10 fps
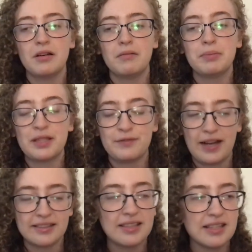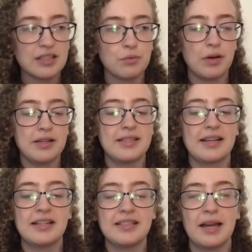but the fact that this was a
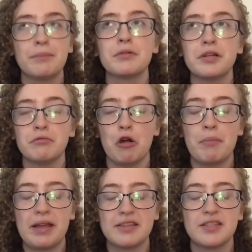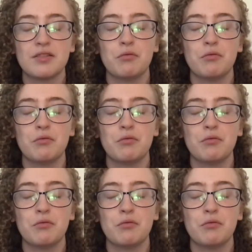contemporary romance